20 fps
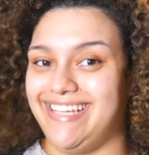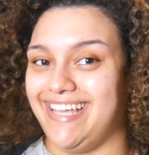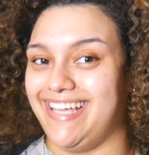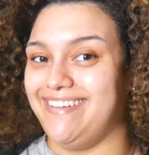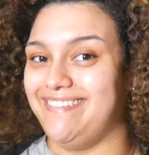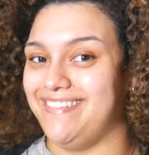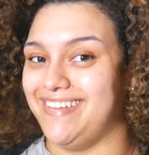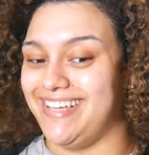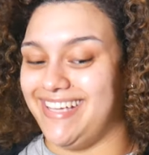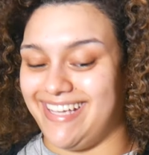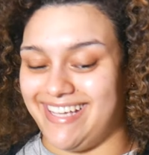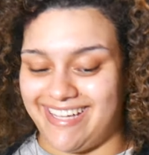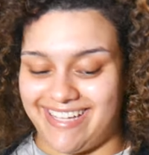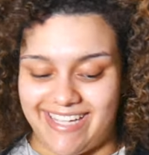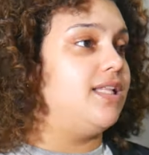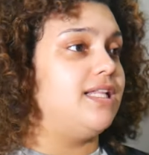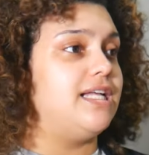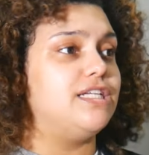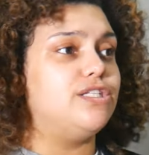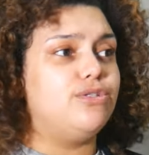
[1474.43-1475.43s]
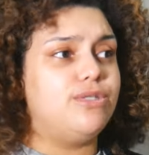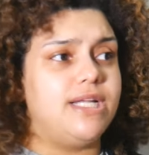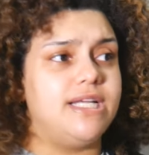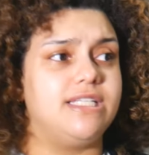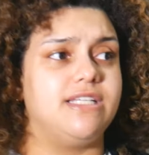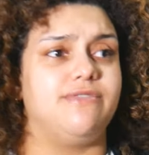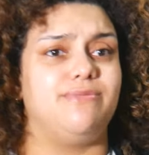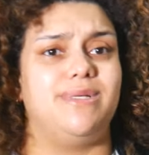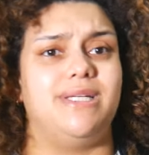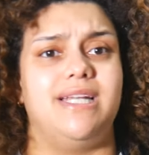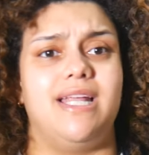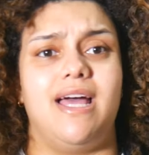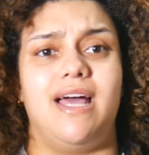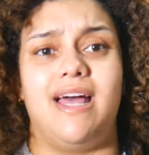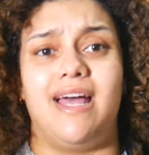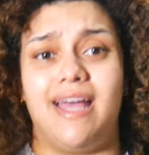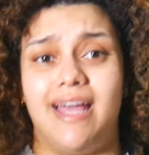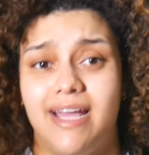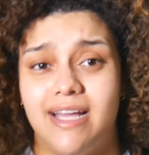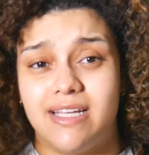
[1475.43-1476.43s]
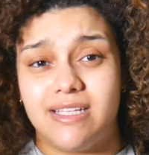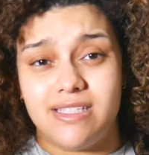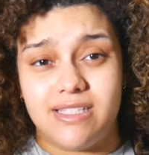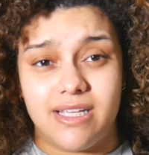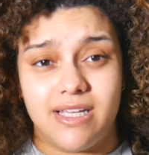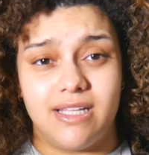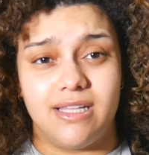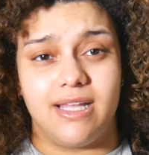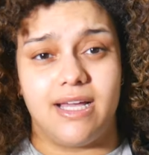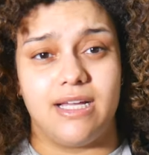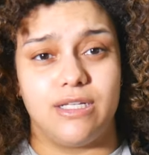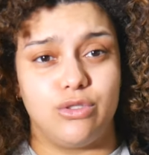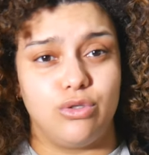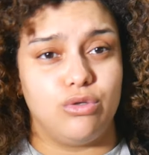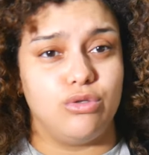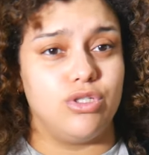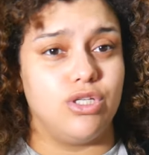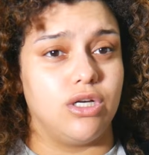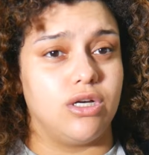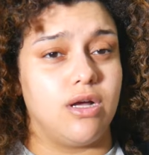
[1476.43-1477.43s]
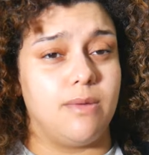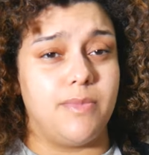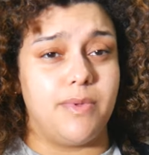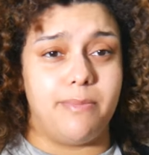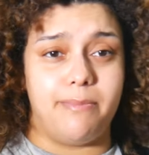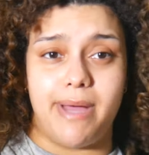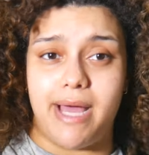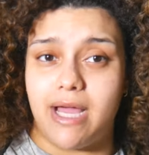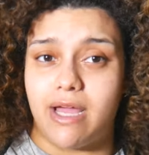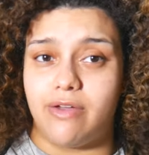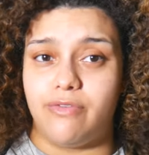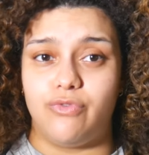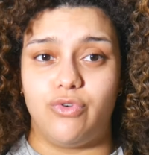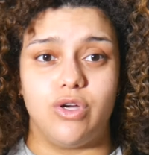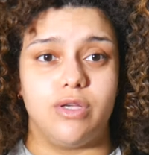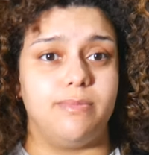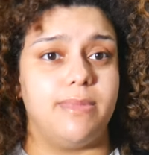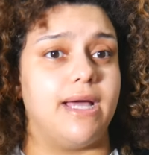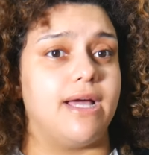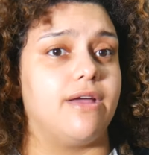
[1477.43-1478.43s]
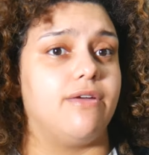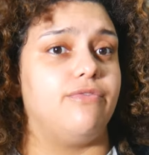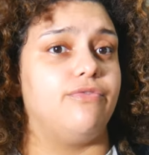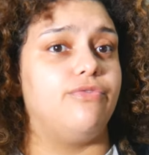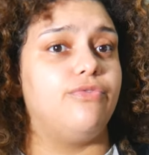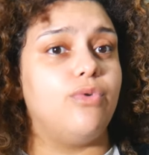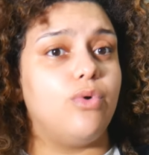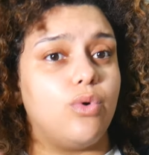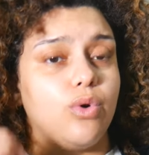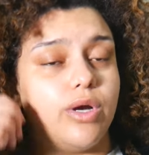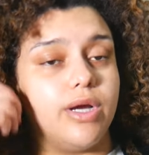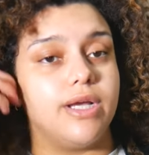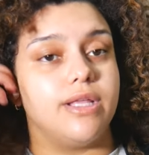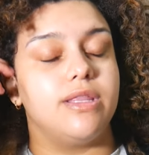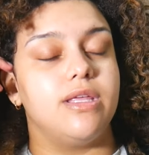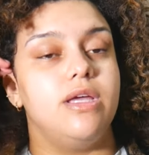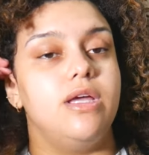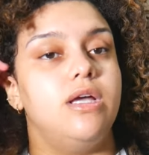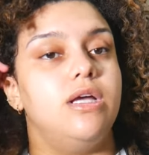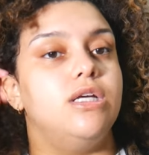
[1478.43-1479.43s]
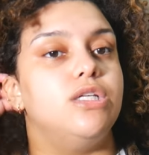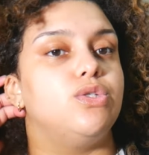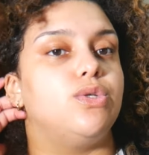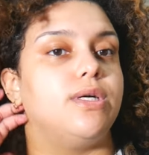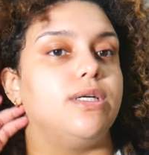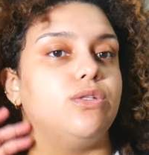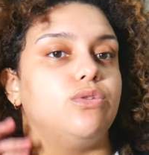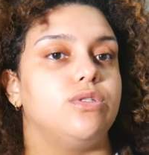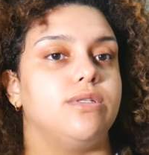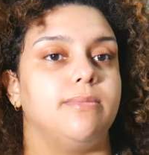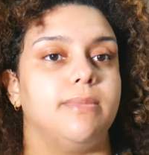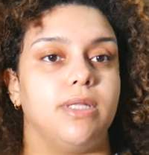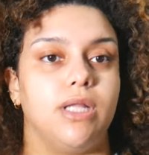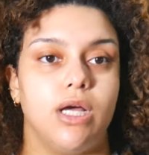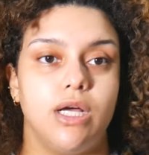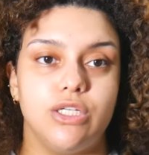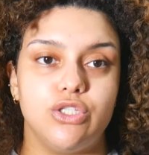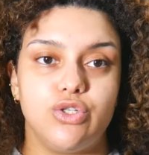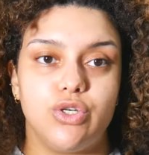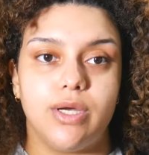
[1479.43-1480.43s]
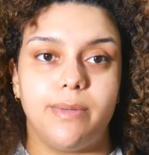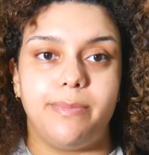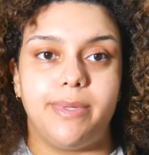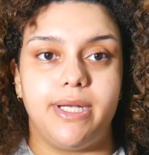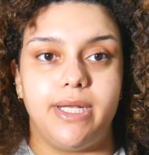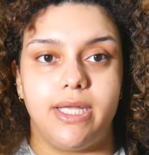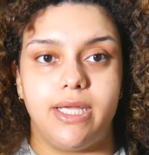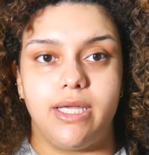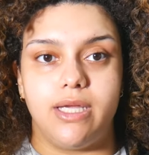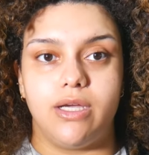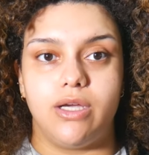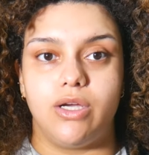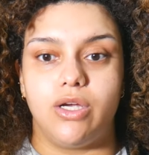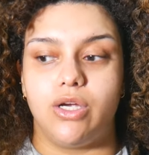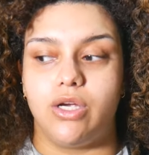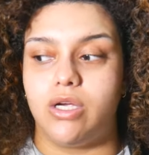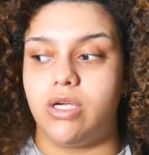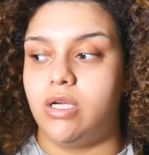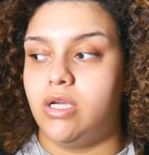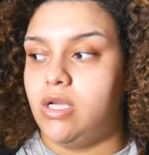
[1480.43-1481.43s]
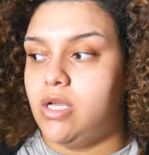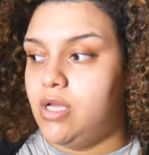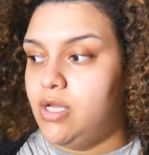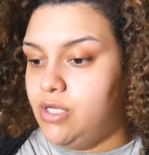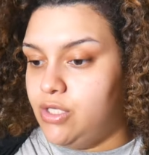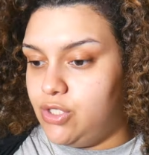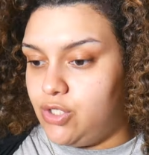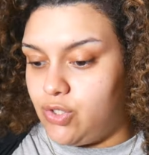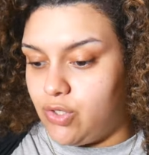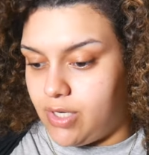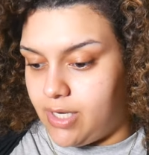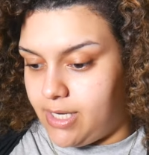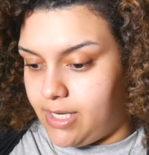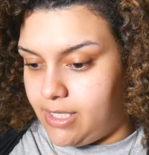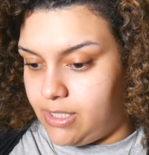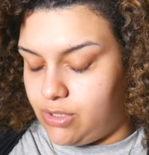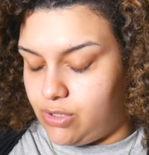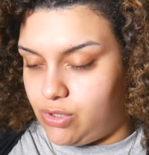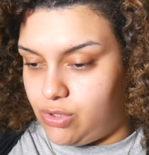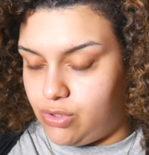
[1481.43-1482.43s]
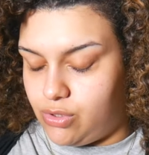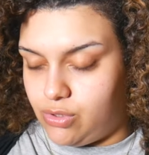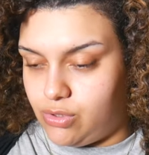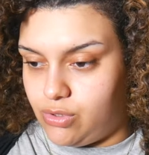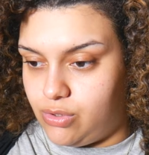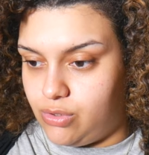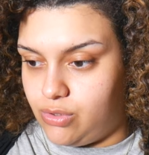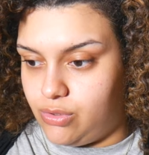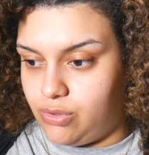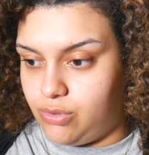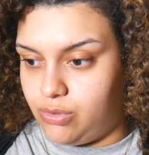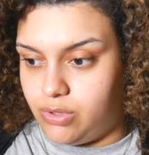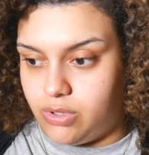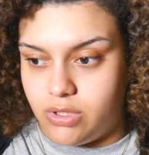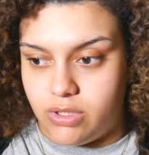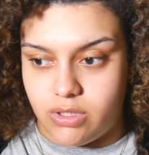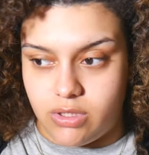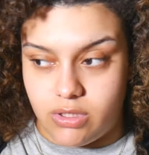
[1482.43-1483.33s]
Giving. The last 2 days have been hectic. Like I told y'all, coming back and forth, trying to do some laundry up in here, trying to